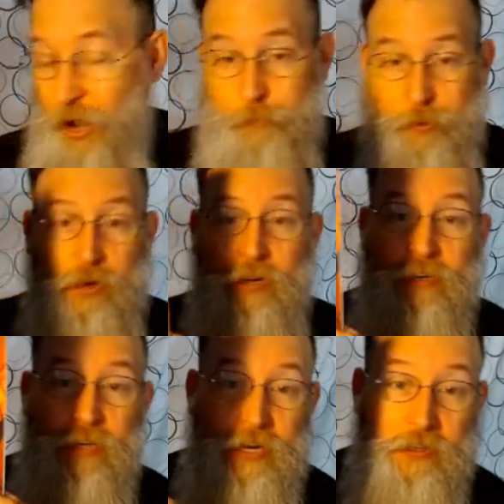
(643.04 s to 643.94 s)
punk
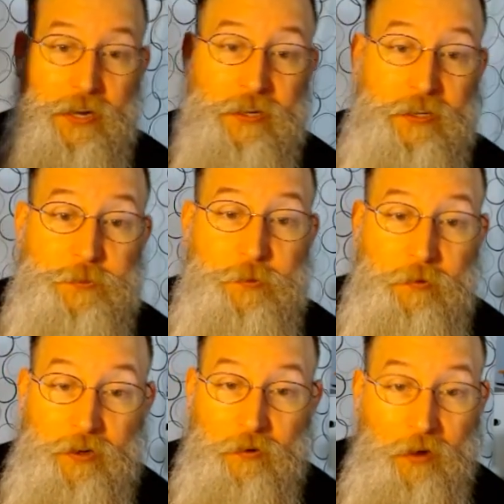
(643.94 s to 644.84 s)
naked lady that's been
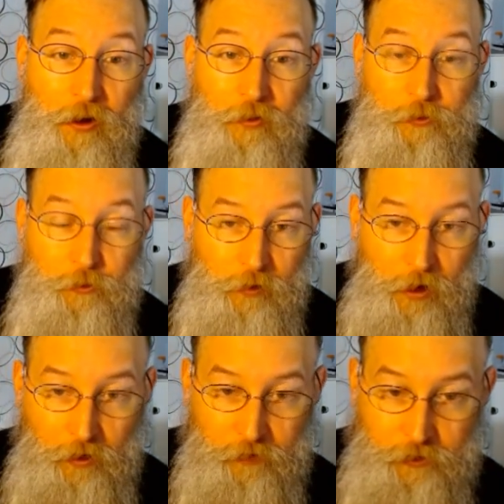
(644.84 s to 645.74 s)
running around through
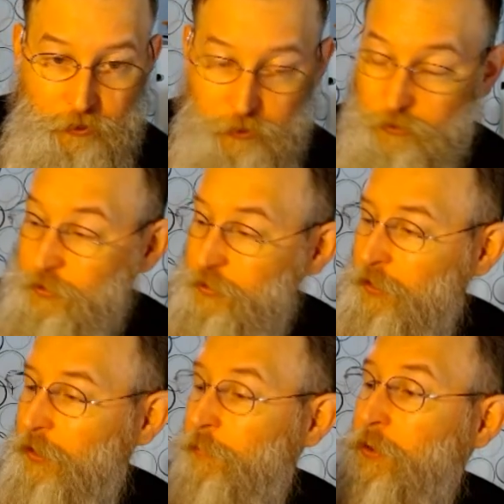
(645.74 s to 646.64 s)
all of the issues,
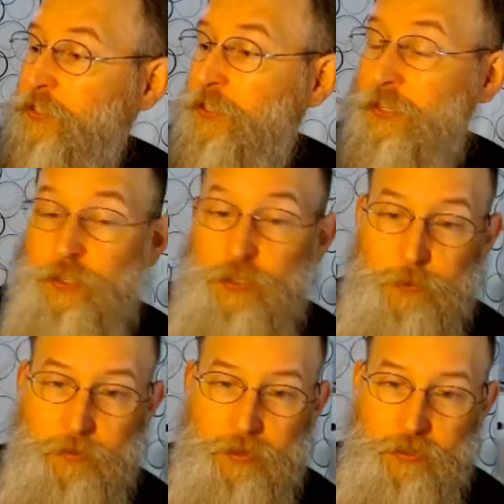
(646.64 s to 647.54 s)
or most of the issues up
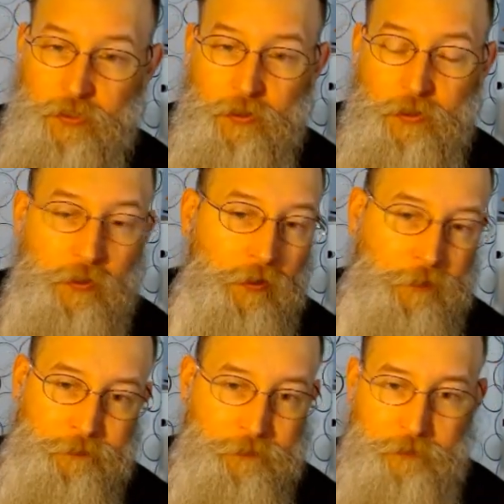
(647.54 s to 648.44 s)
in this.
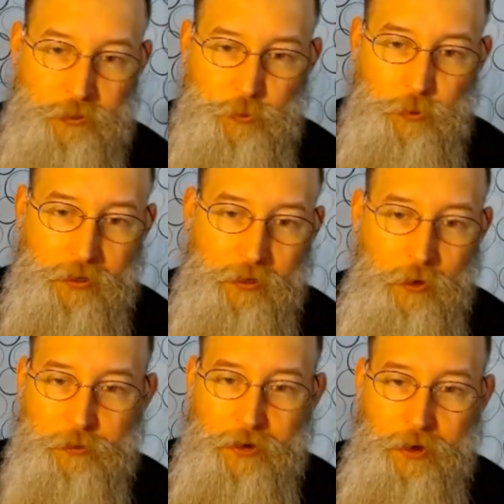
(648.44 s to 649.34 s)
She's wearing
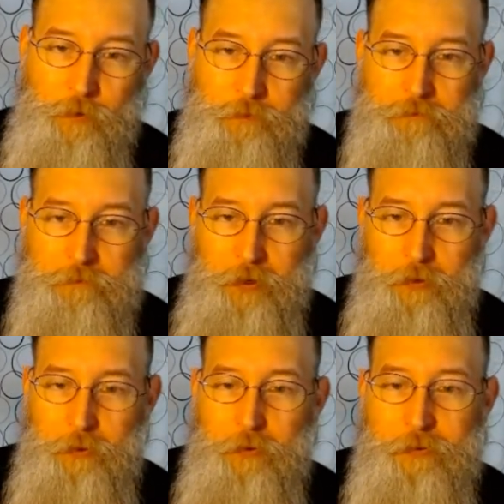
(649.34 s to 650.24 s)
clothes now. I don't
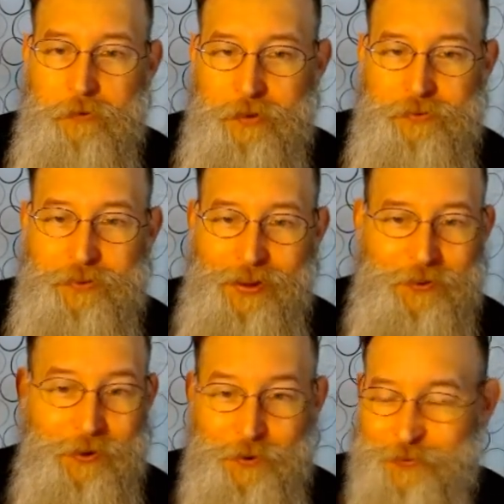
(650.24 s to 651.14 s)
know
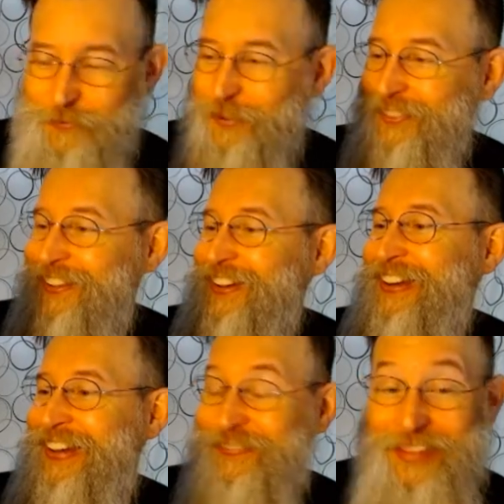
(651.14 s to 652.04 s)
what,
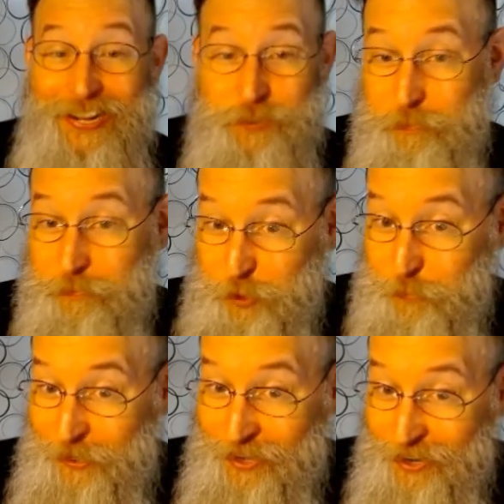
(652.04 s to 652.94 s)
if that's just
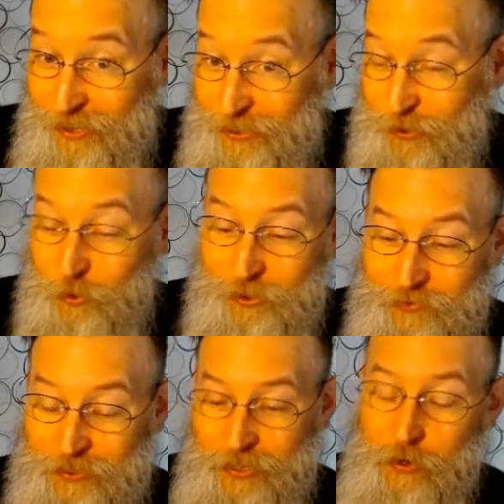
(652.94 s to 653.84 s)
because, or if
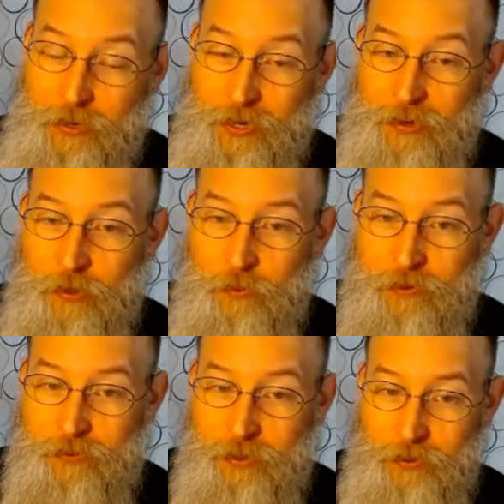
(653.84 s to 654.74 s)
it's like, okay, now that we've,
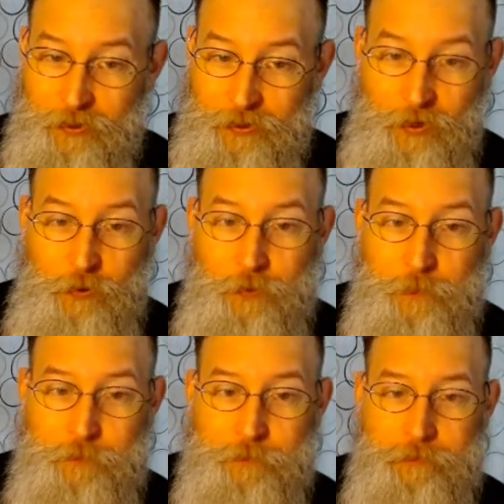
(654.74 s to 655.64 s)
now
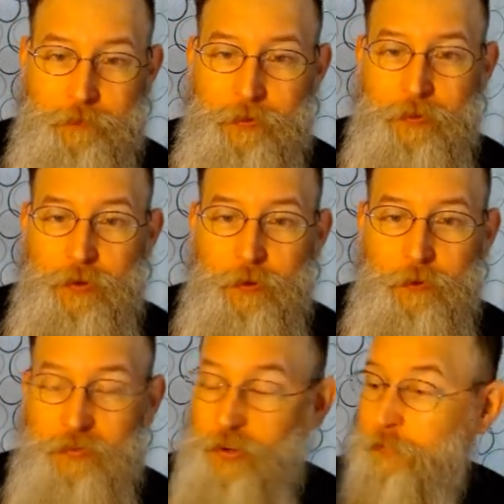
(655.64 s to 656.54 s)
that we've
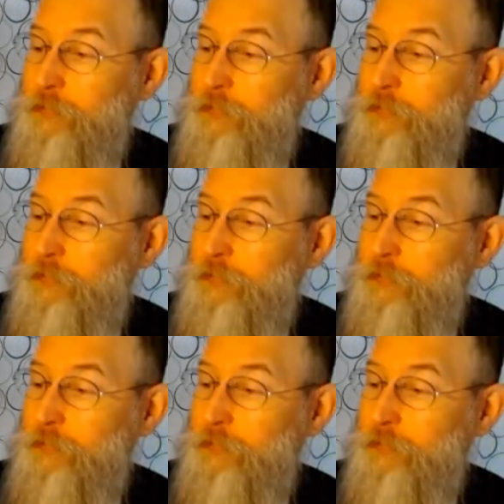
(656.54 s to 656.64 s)
got